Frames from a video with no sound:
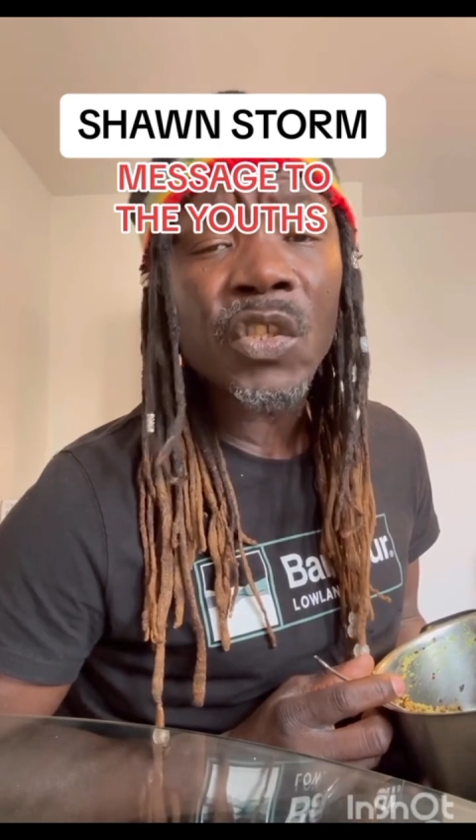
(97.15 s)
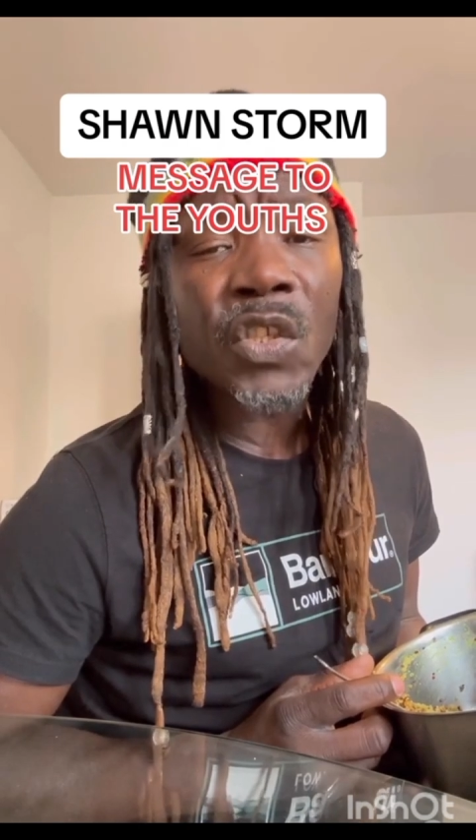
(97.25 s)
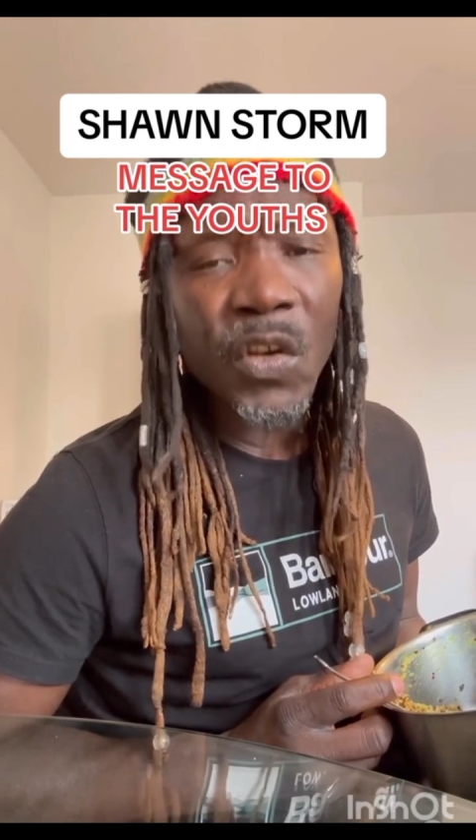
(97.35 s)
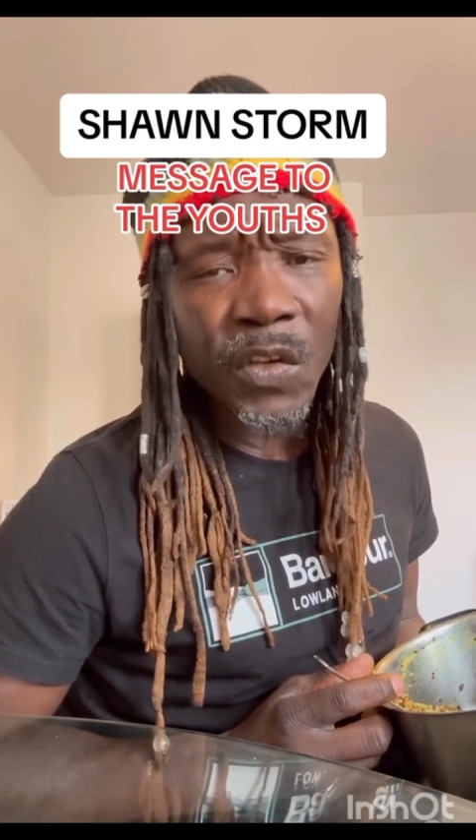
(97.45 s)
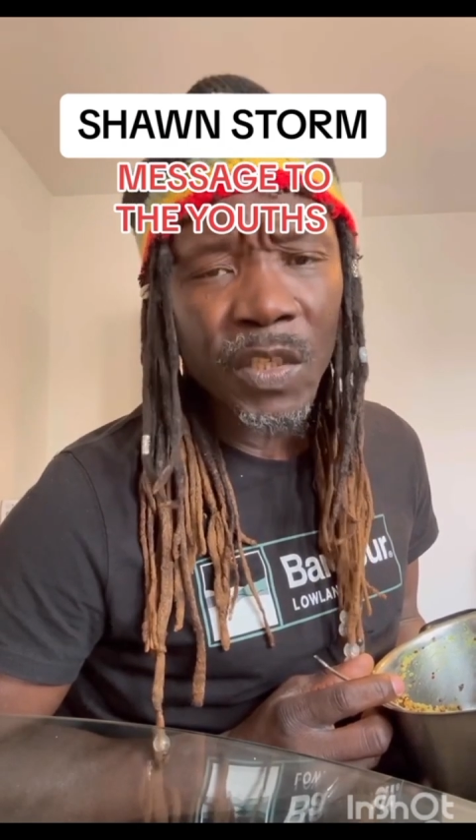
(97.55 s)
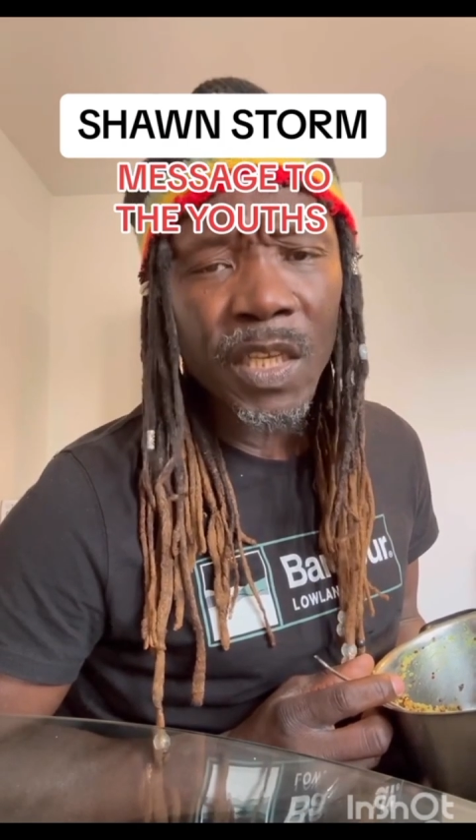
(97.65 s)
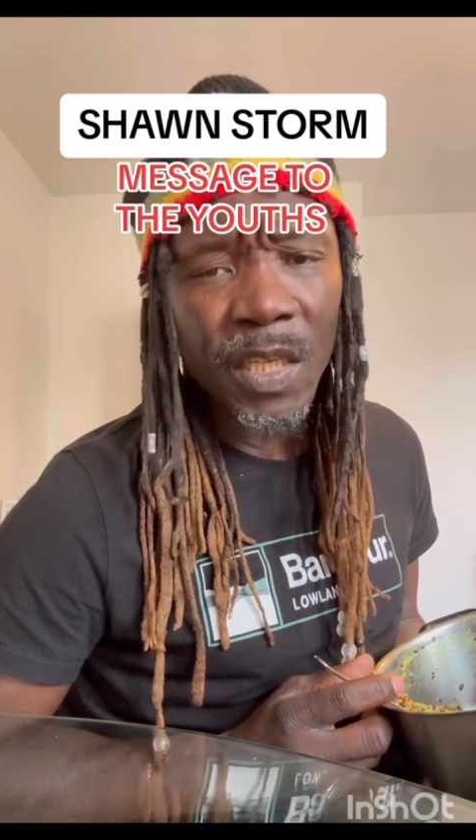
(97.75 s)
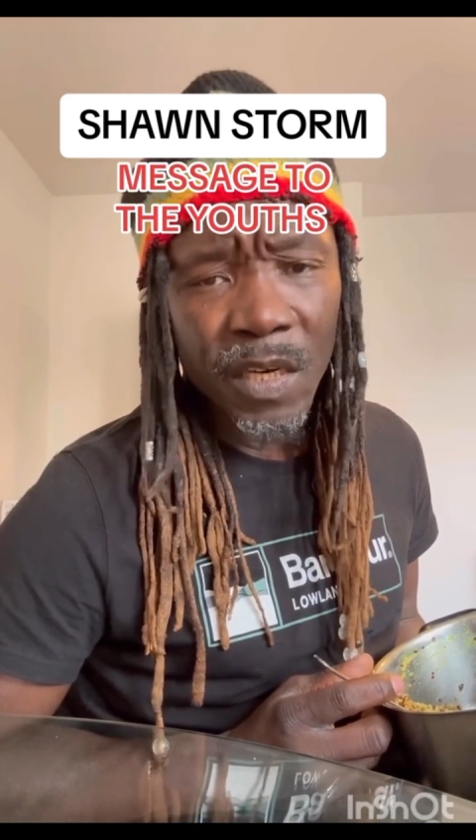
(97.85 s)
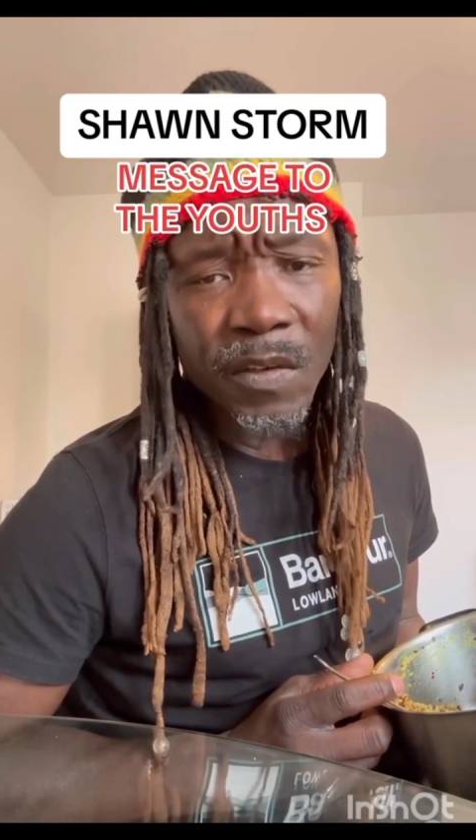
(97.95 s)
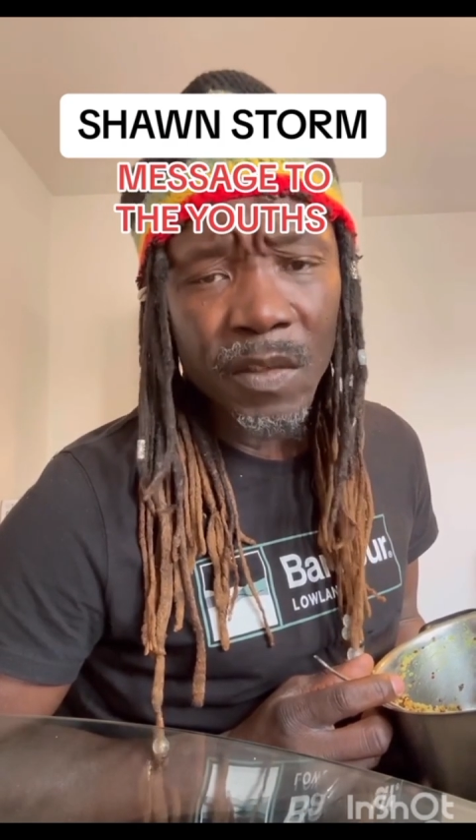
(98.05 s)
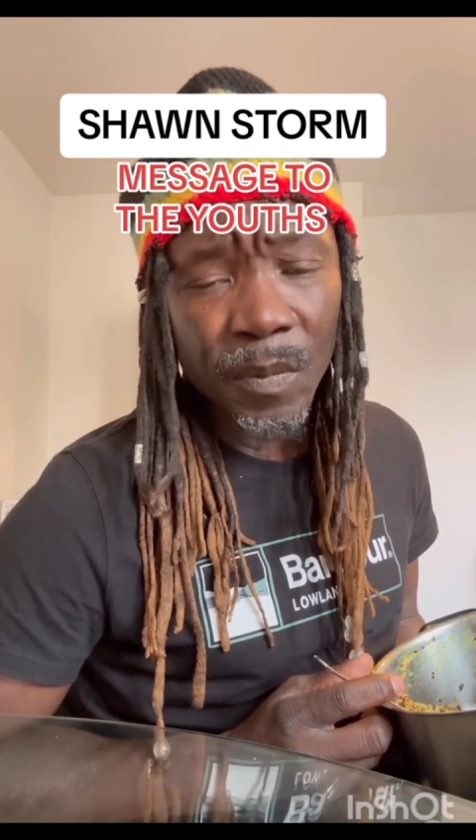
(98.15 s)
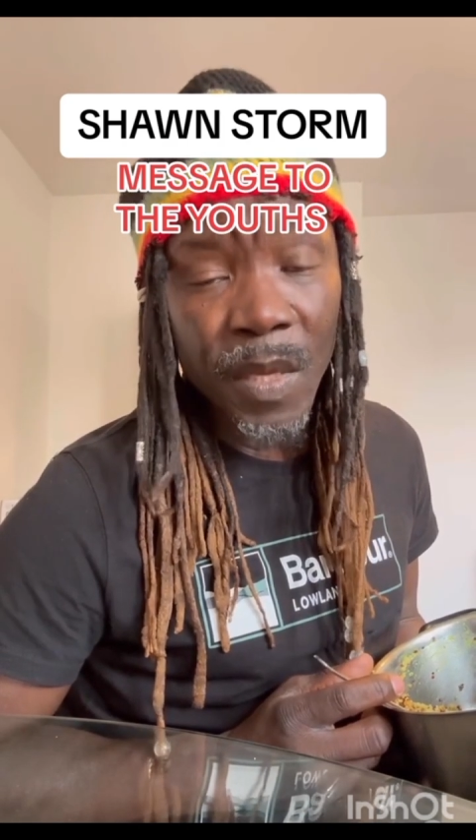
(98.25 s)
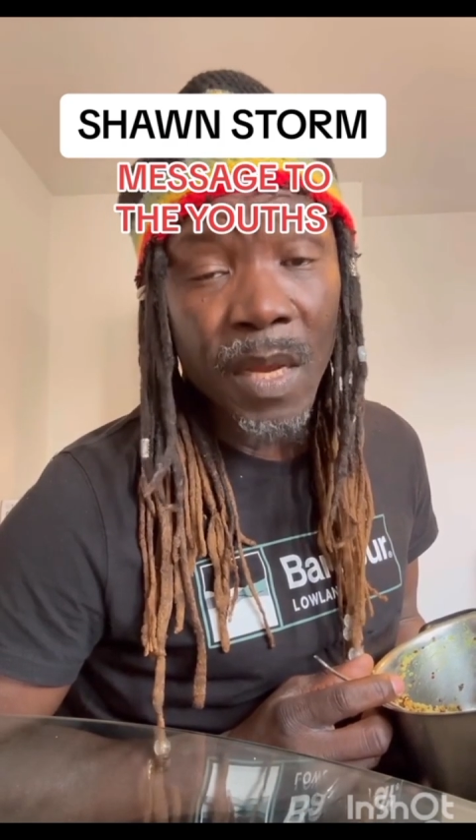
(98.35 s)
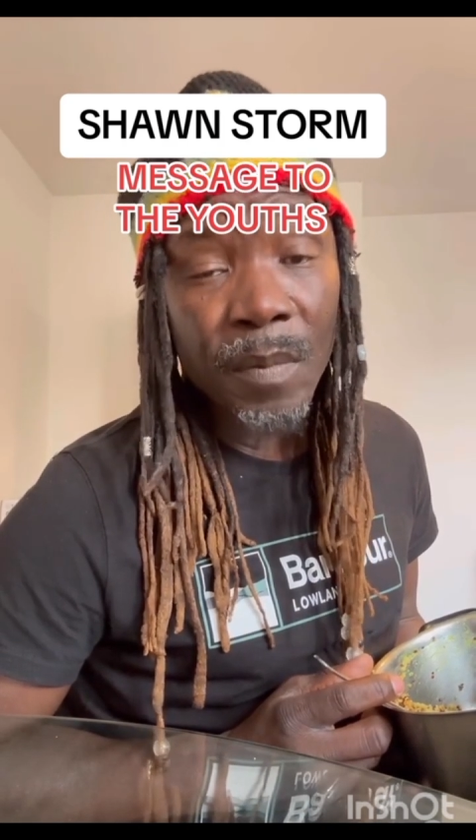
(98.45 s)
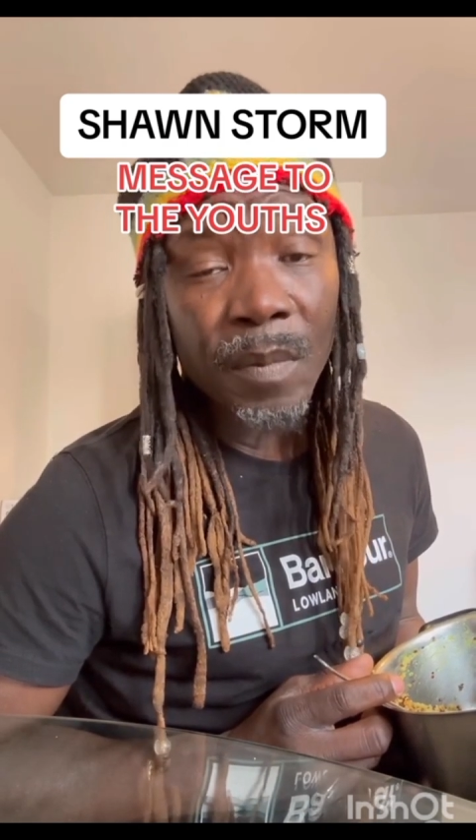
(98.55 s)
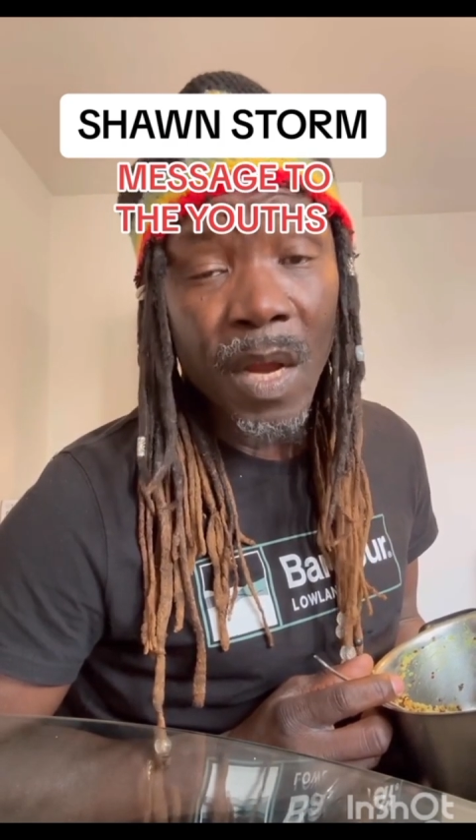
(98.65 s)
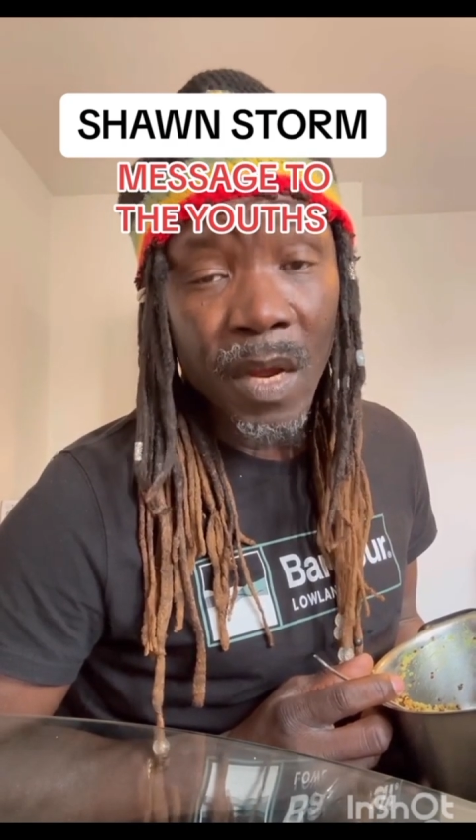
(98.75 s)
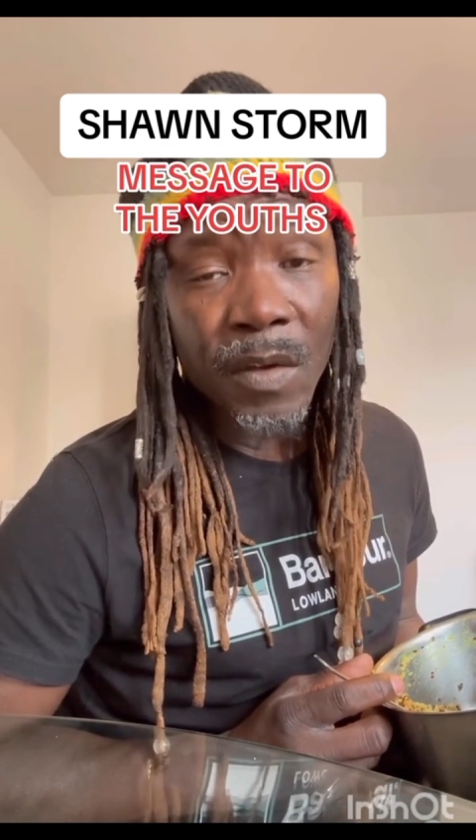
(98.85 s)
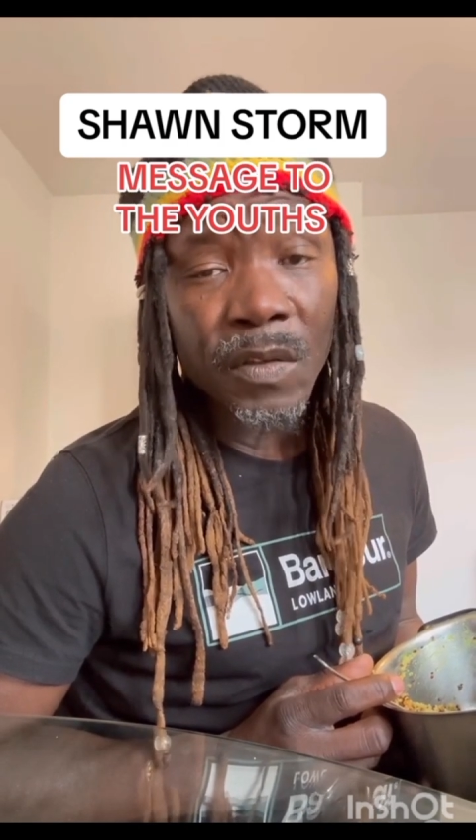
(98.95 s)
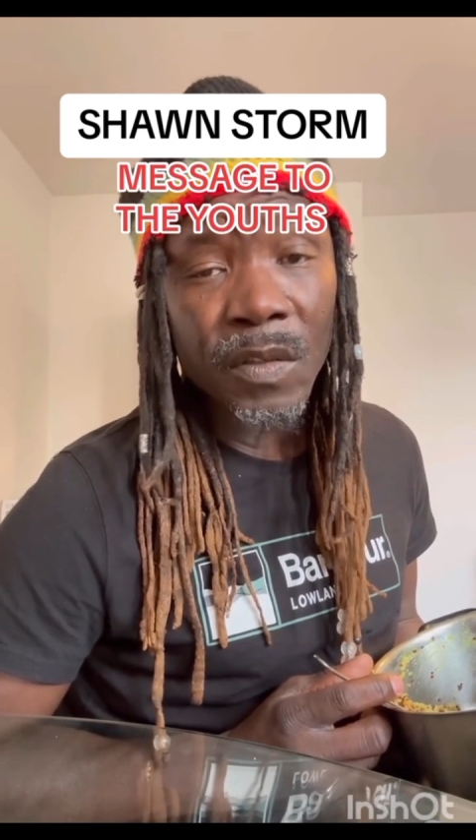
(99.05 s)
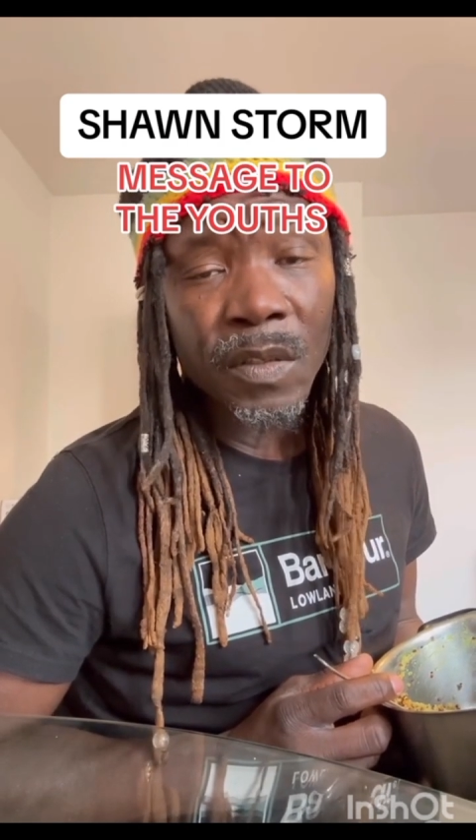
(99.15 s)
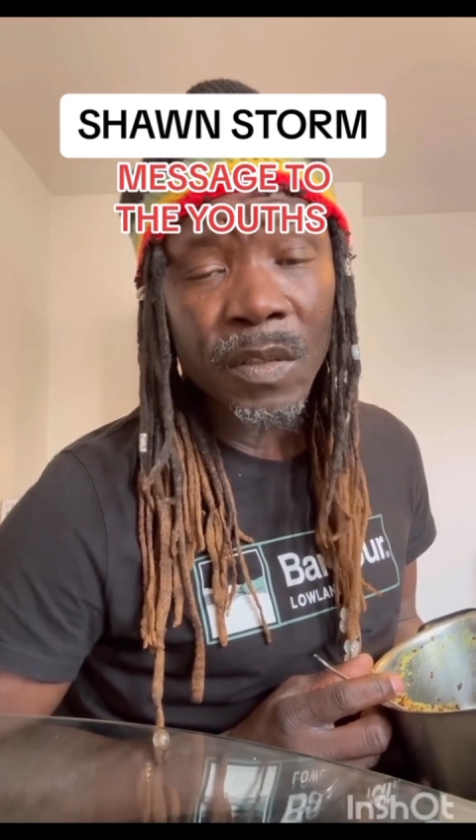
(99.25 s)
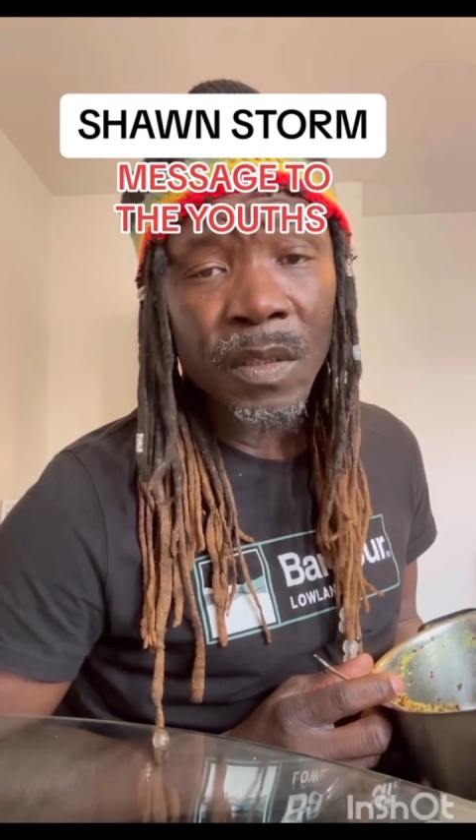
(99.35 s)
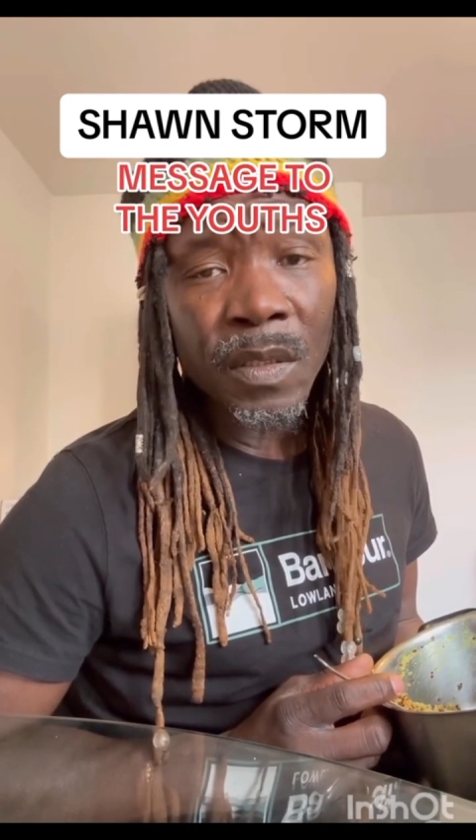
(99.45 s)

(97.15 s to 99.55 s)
13 years behind bars.